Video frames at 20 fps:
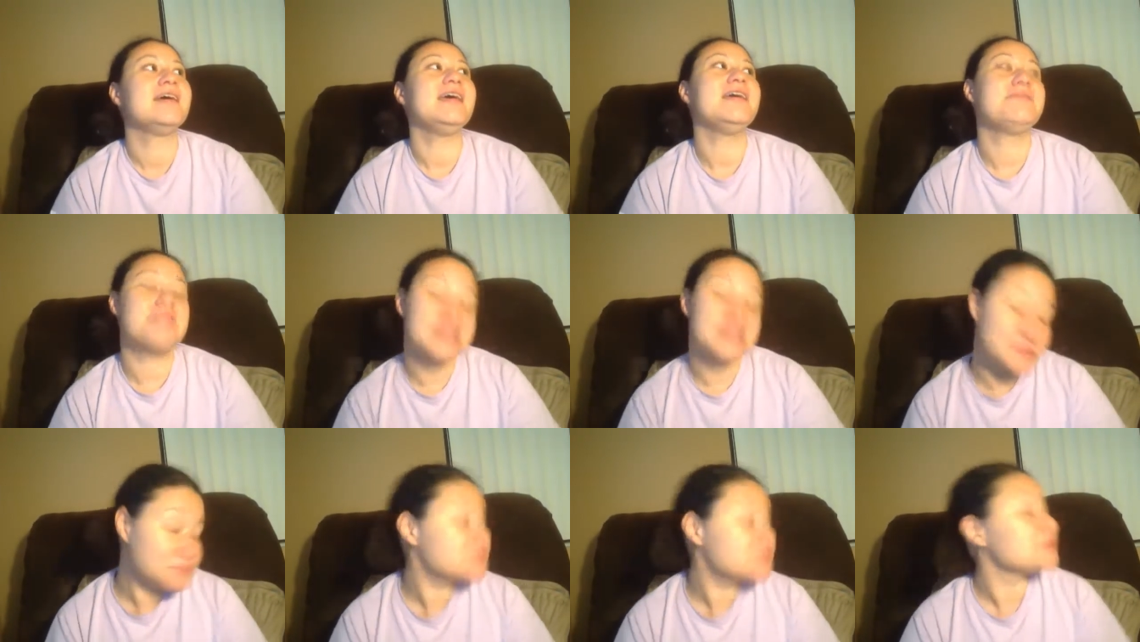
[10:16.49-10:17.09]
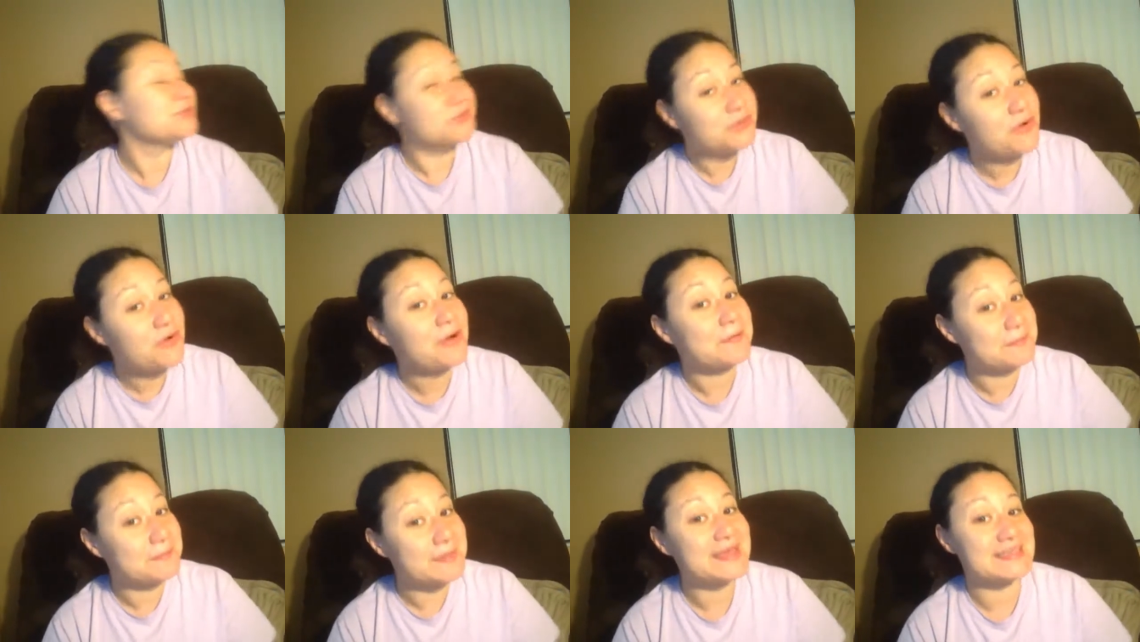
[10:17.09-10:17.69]
if this was a new
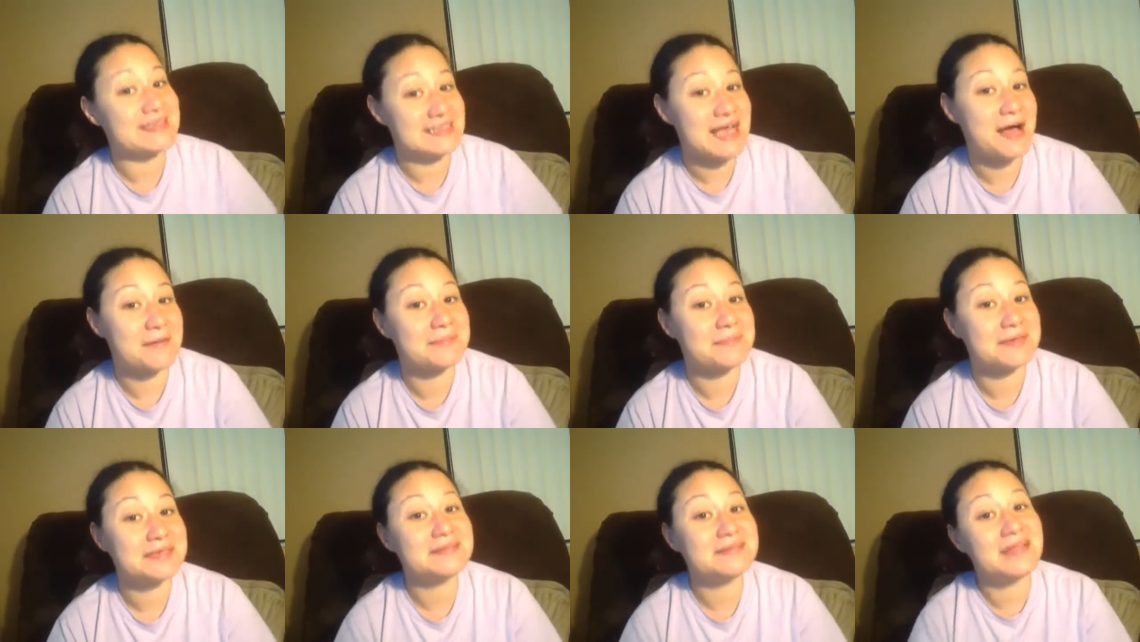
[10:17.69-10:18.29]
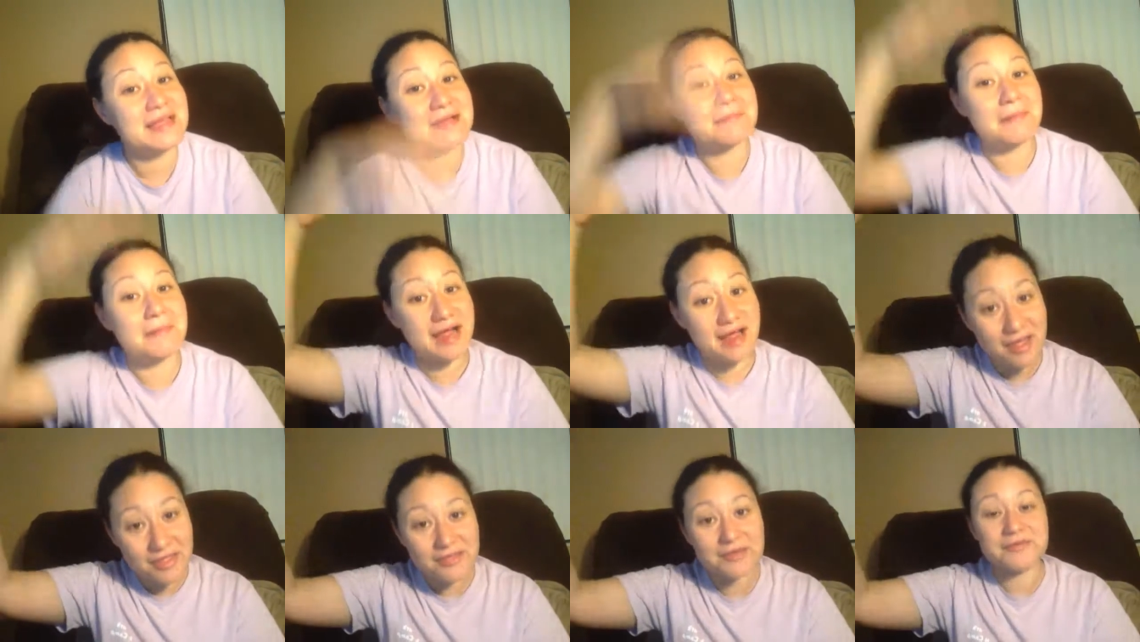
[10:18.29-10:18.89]
york based company like
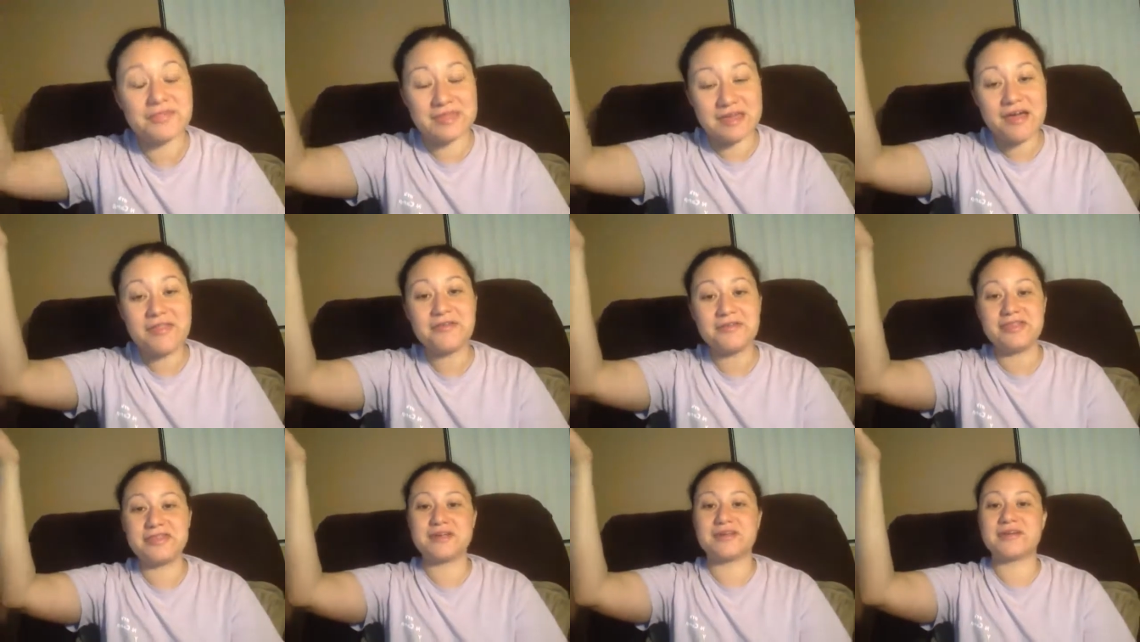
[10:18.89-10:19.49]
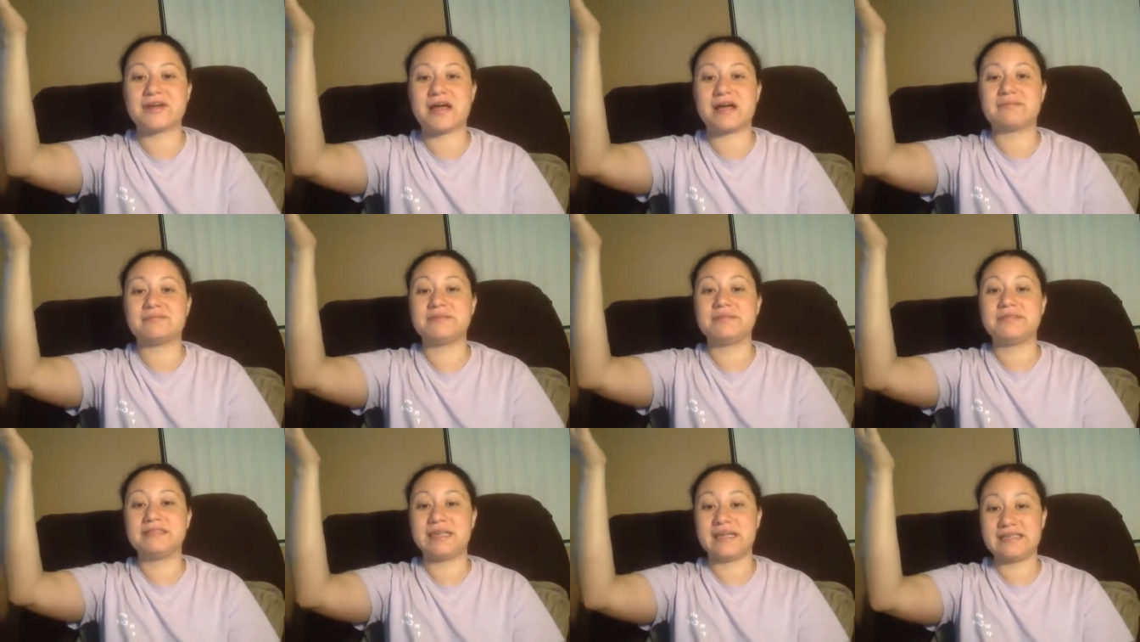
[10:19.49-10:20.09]
my other the other theater
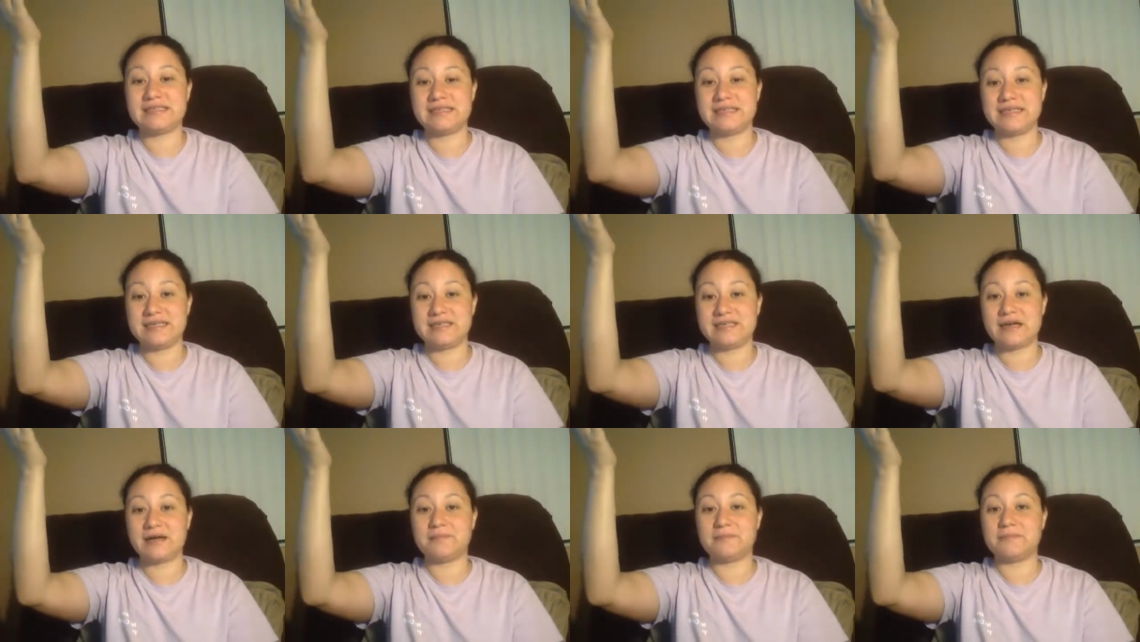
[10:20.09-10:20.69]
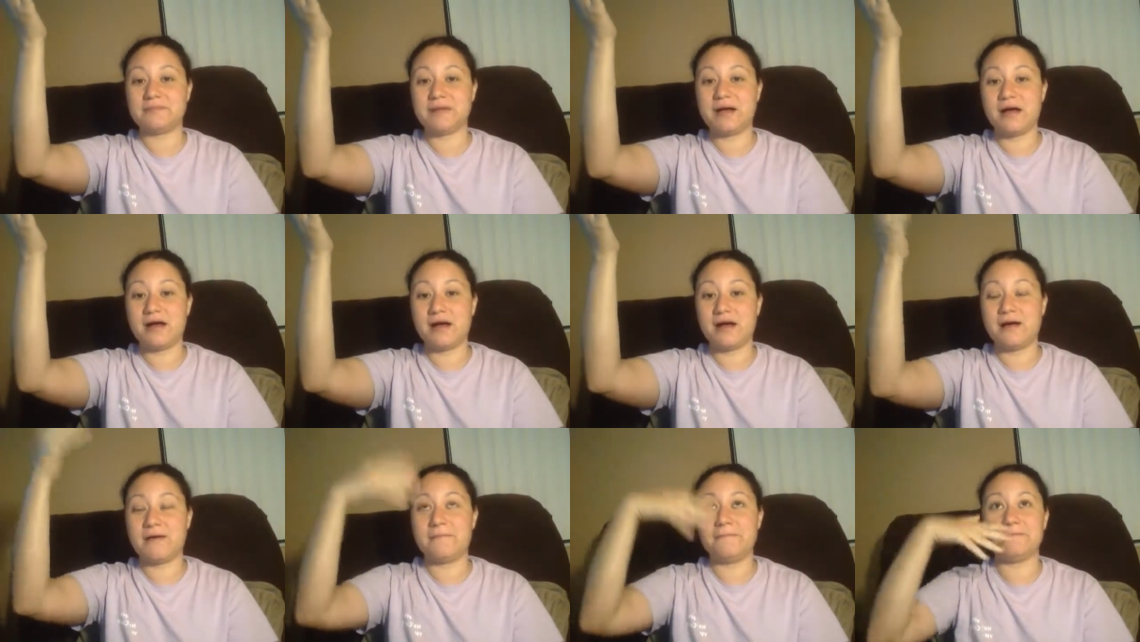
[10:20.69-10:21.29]
company that i did up
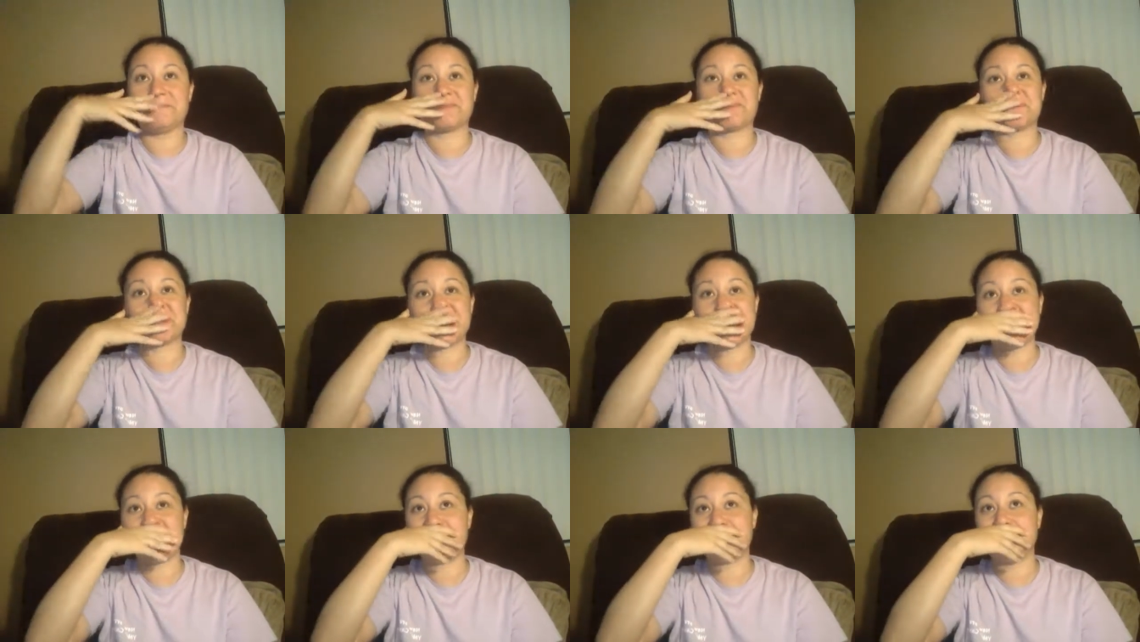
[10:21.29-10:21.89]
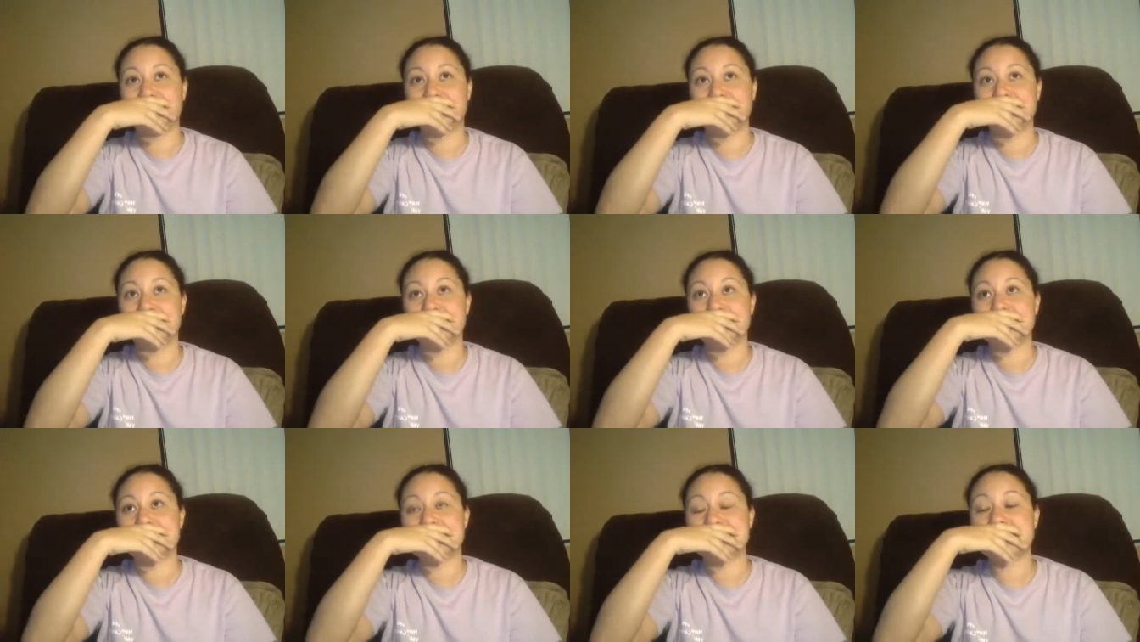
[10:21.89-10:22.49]
um, in
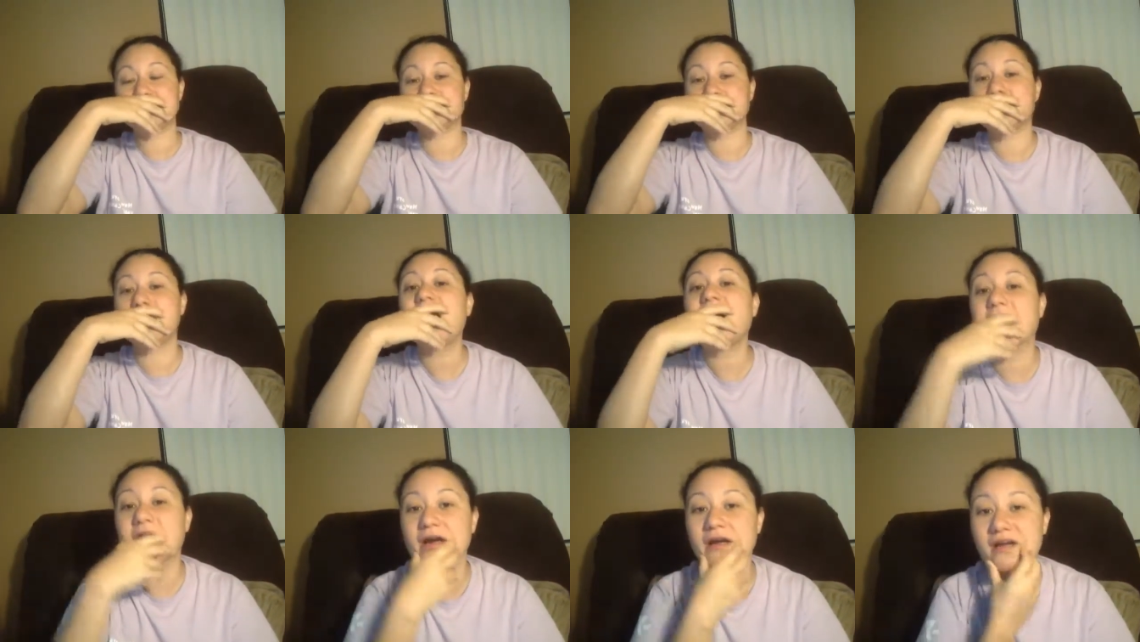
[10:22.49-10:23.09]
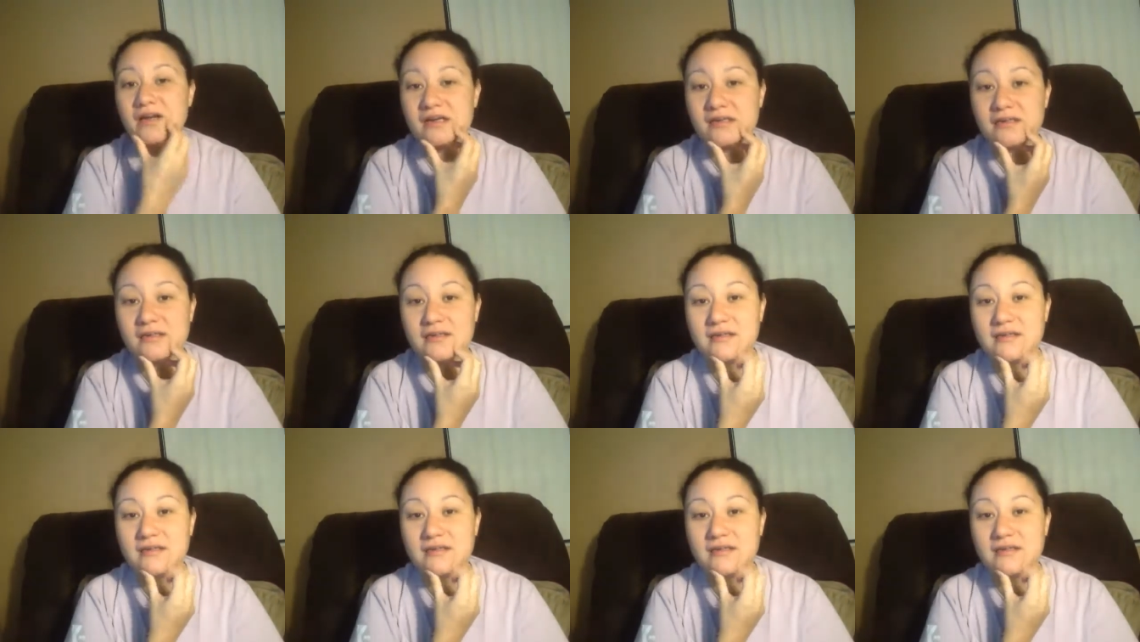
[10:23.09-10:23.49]
central park